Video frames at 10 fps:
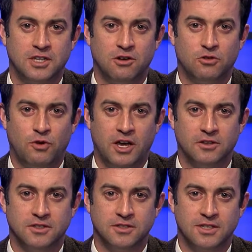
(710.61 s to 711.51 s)
South
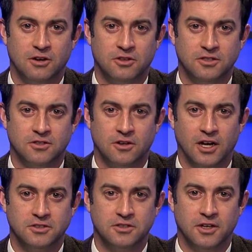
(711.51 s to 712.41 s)
Wales in
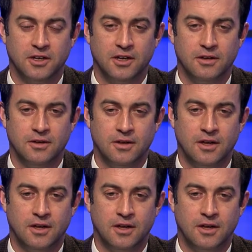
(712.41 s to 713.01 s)
southeastern Australia.